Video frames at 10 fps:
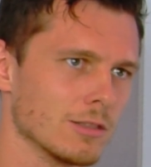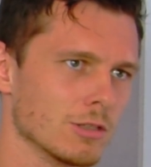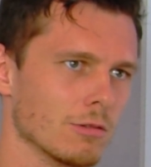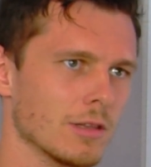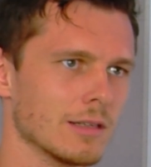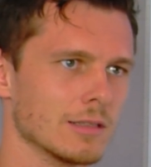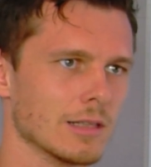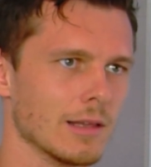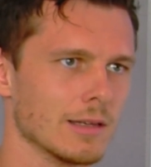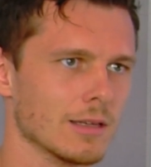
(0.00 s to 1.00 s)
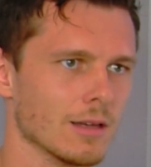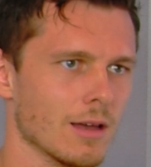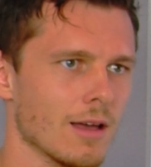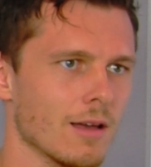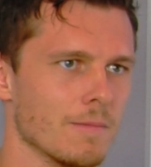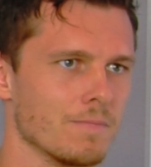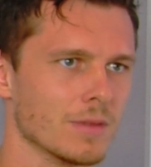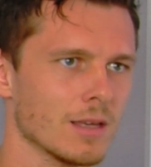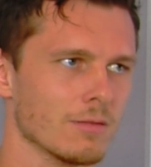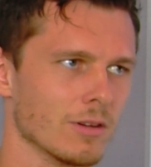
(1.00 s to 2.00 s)
so things like
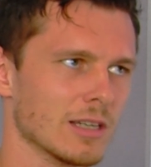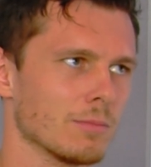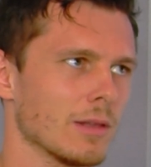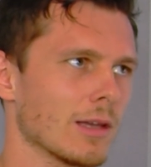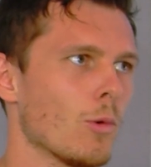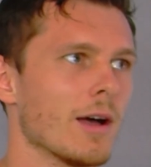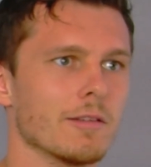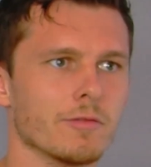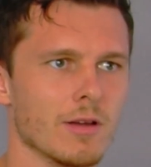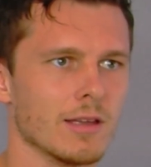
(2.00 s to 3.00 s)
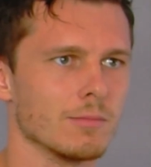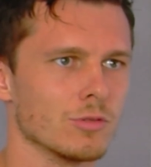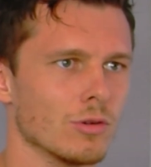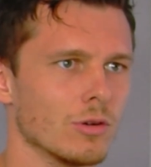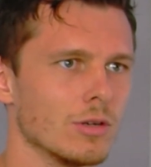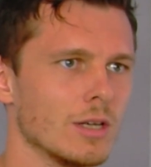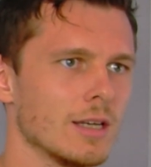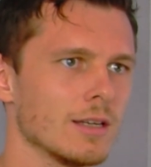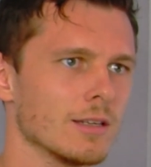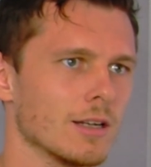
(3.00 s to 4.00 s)
for example like wireframes or
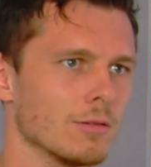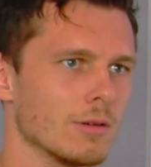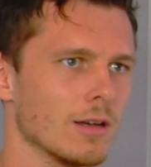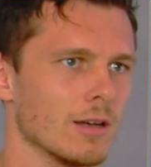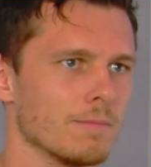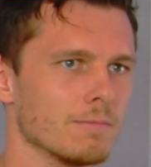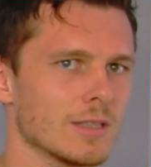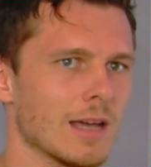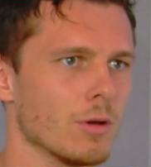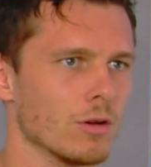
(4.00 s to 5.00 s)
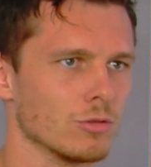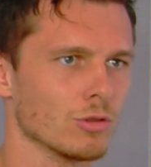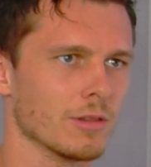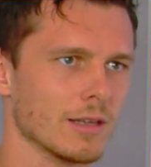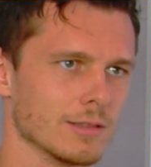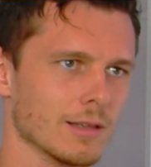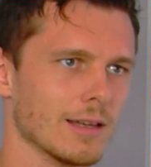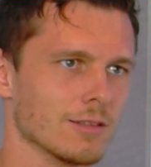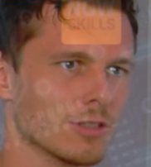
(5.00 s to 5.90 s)
demos or things like that.